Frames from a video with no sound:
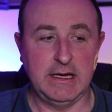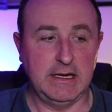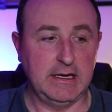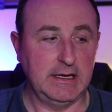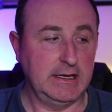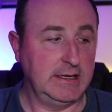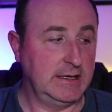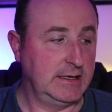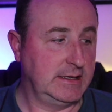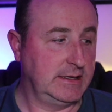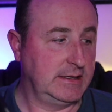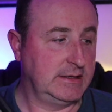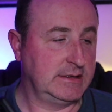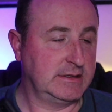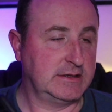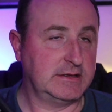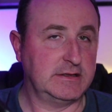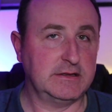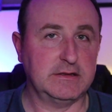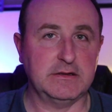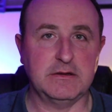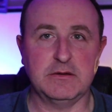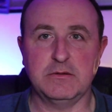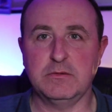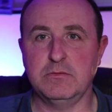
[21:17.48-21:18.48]
and
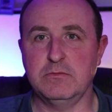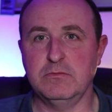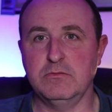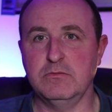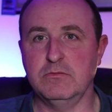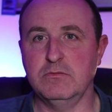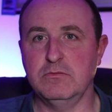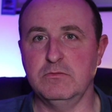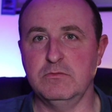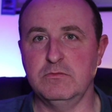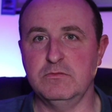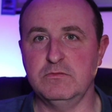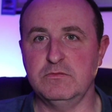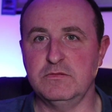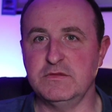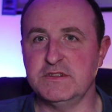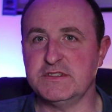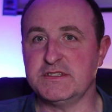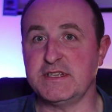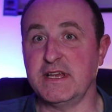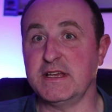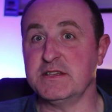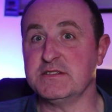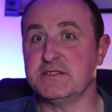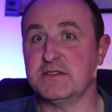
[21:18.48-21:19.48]
the
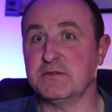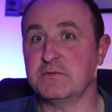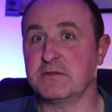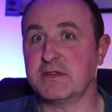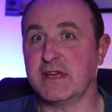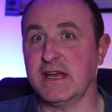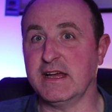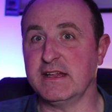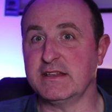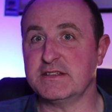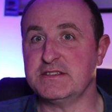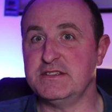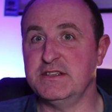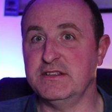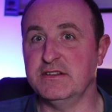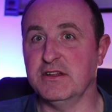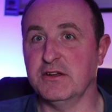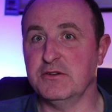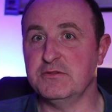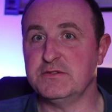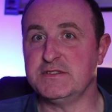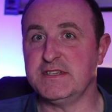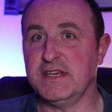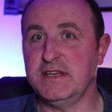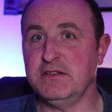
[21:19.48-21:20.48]
Samsung Galaxy
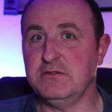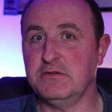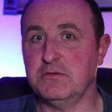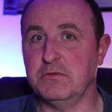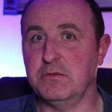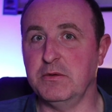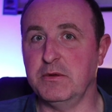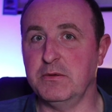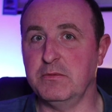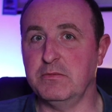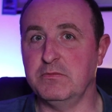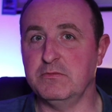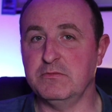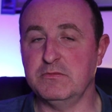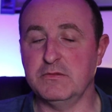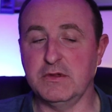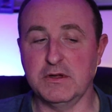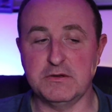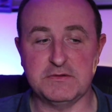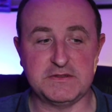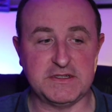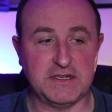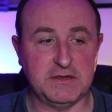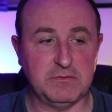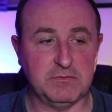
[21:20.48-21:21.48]
Note
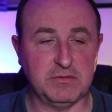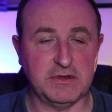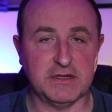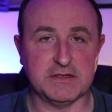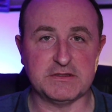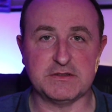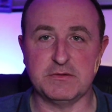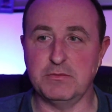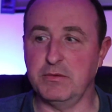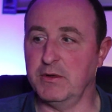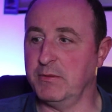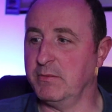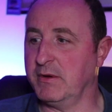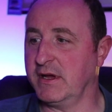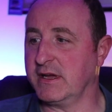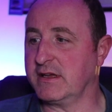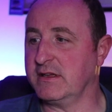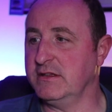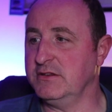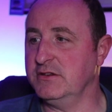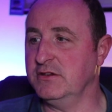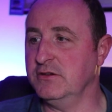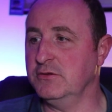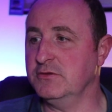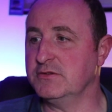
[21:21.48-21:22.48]
10 Plus will be back
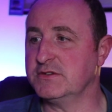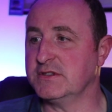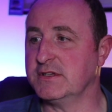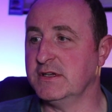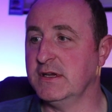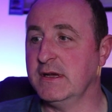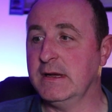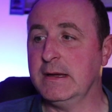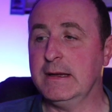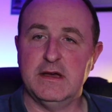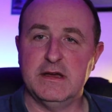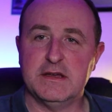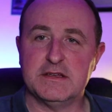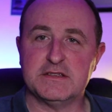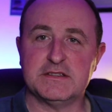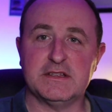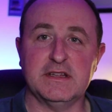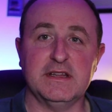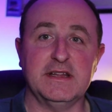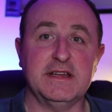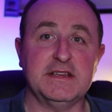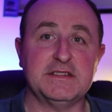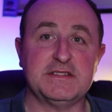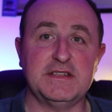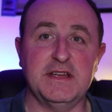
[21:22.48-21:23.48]
in use. So
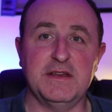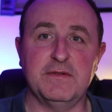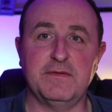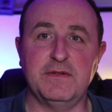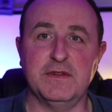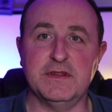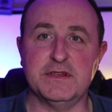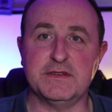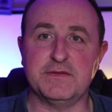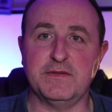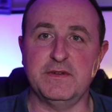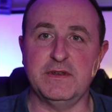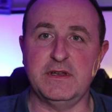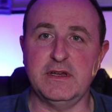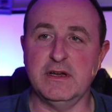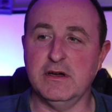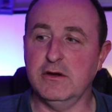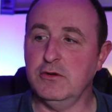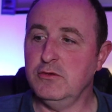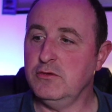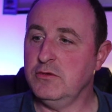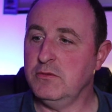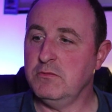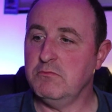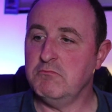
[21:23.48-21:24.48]
that's it for this
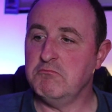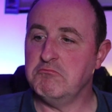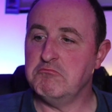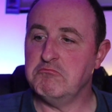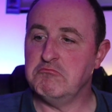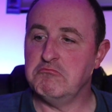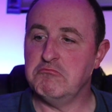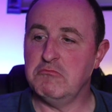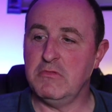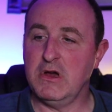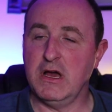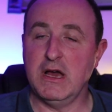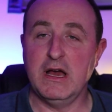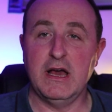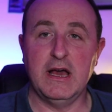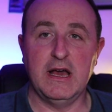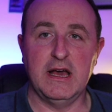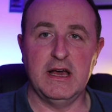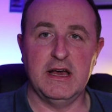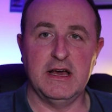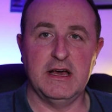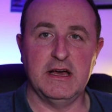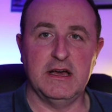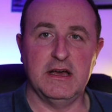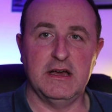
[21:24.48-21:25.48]
video.
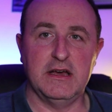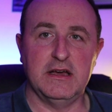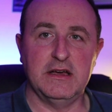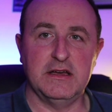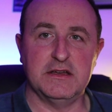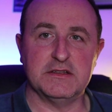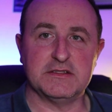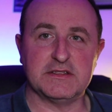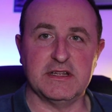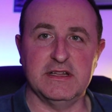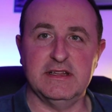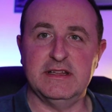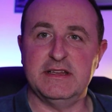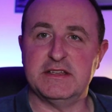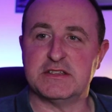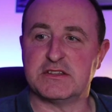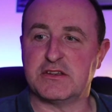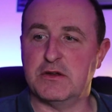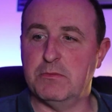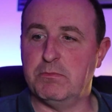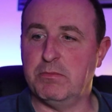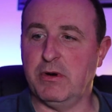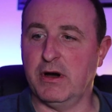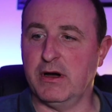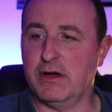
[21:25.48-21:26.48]
It's at least
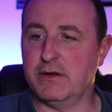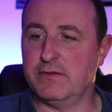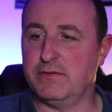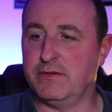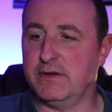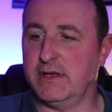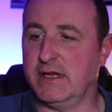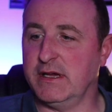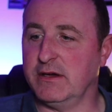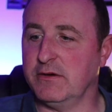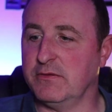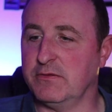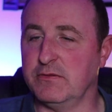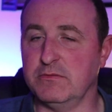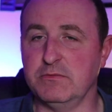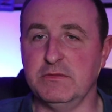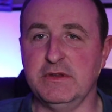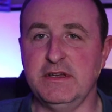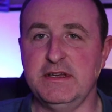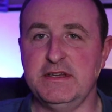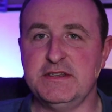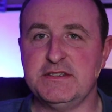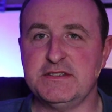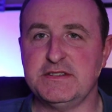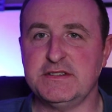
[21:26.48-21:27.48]
goodbye for now from
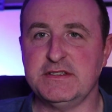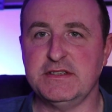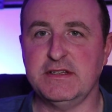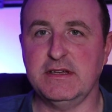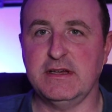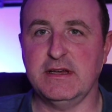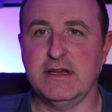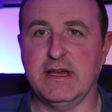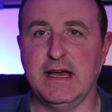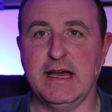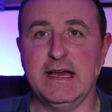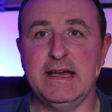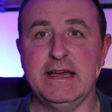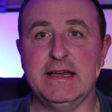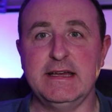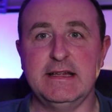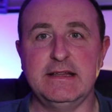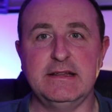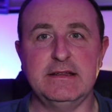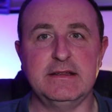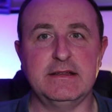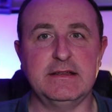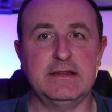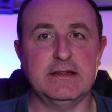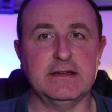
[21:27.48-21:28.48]
this,
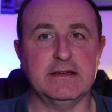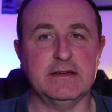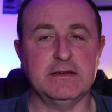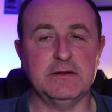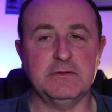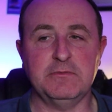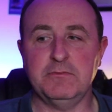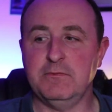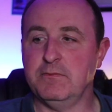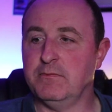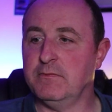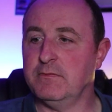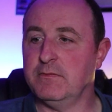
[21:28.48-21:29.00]
and I